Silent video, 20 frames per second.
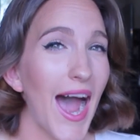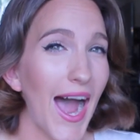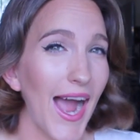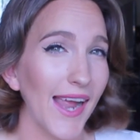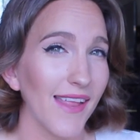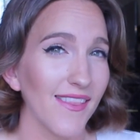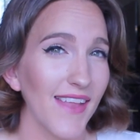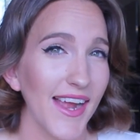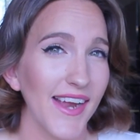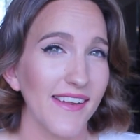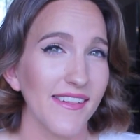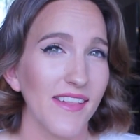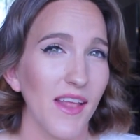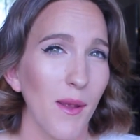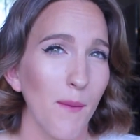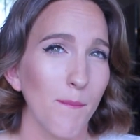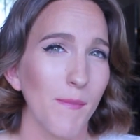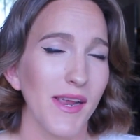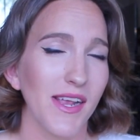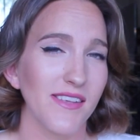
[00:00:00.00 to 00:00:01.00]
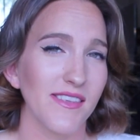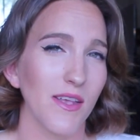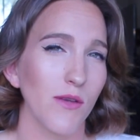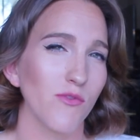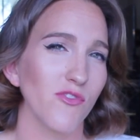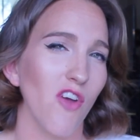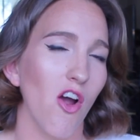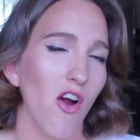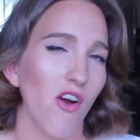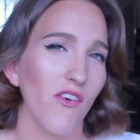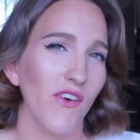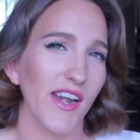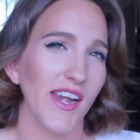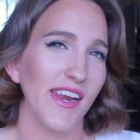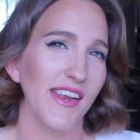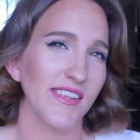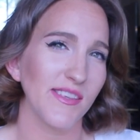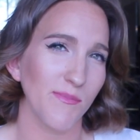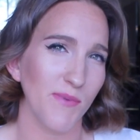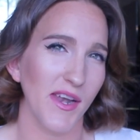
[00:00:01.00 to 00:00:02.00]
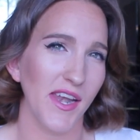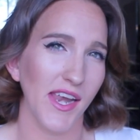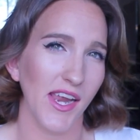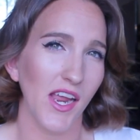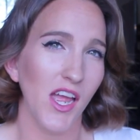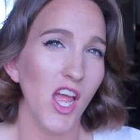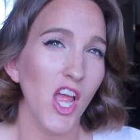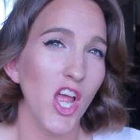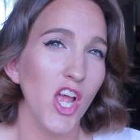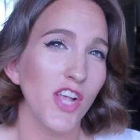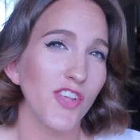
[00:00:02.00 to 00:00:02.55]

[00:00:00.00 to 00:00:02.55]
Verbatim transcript: I liked them because I was already spending